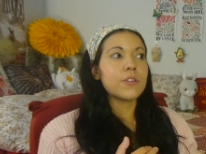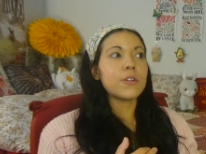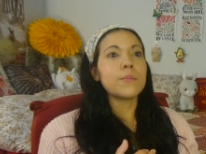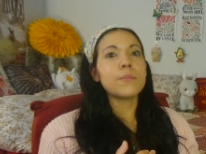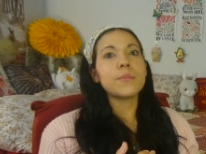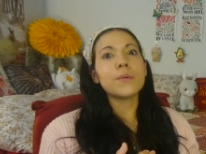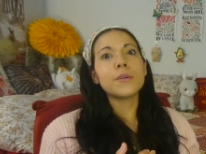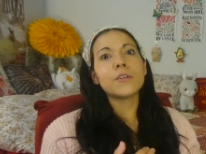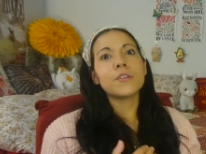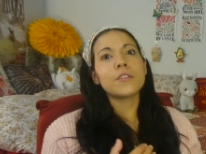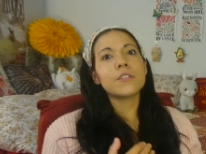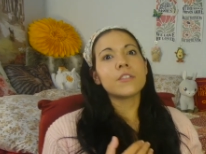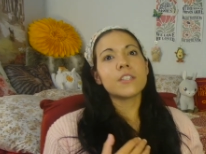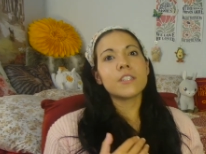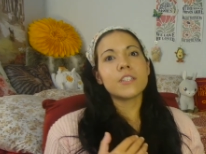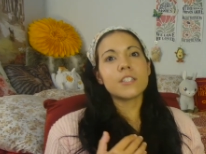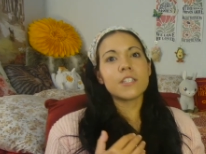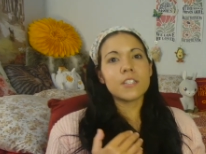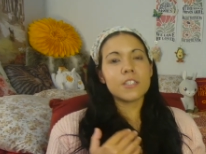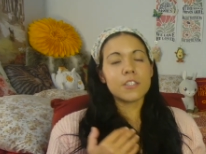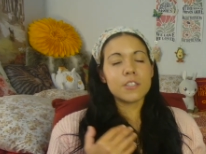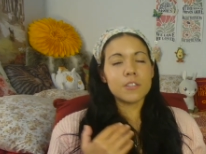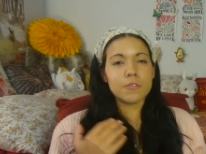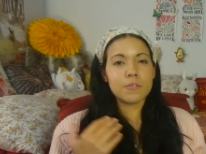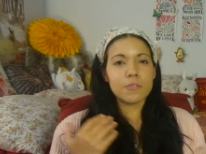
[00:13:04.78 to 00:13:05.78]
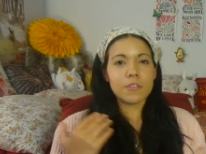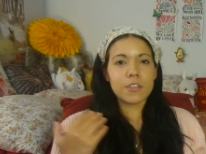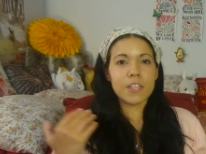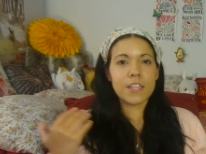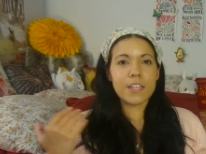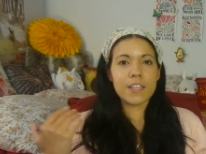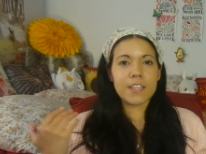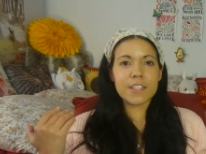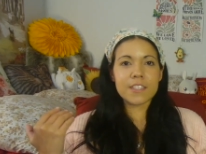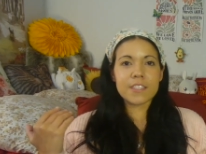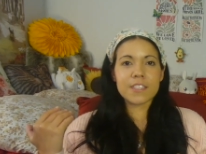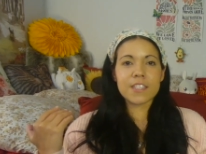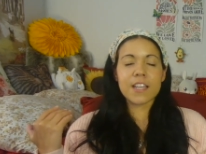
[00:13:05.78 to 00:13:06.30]
own ability to do
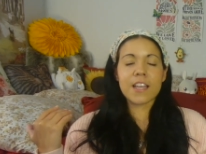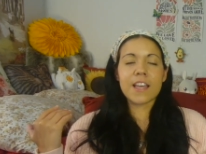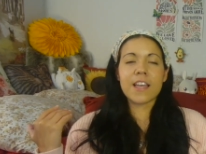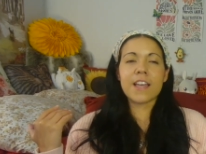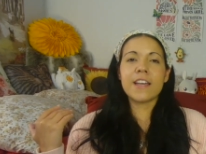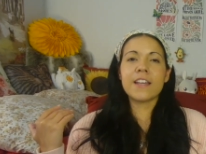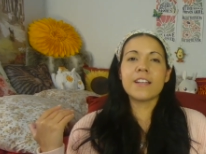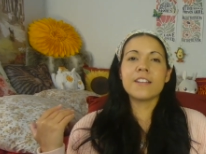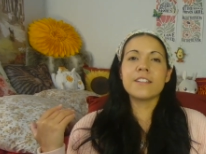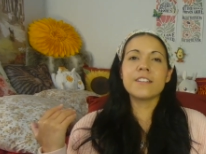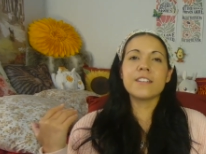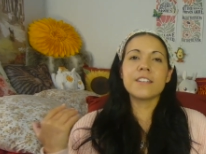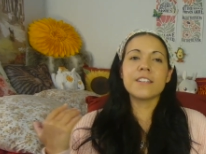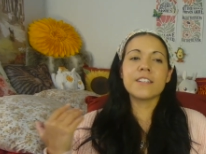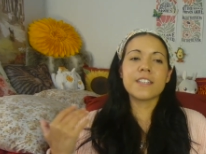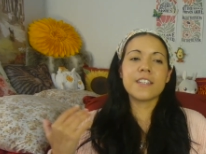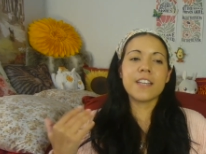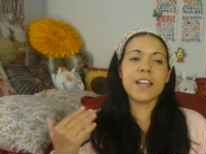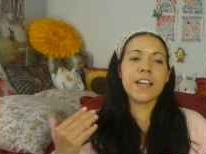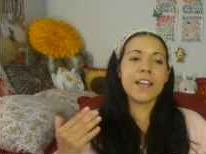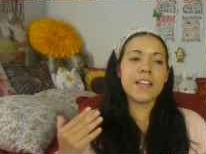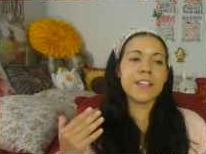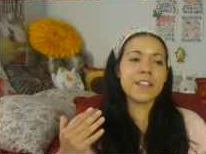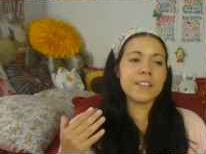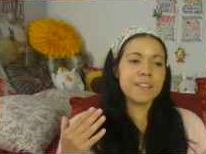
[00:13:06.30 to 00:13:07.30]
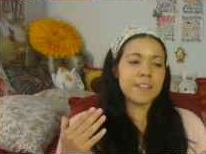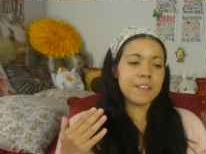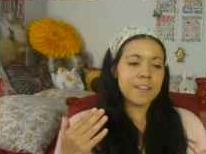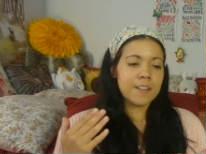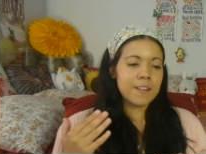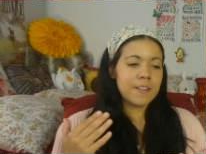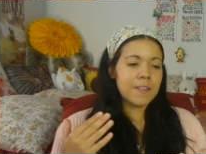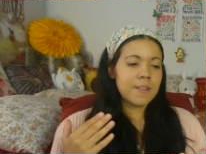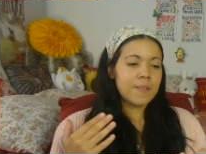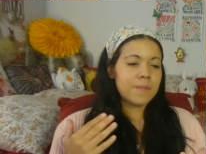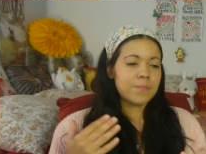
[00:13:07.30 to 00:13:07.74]
things. And again,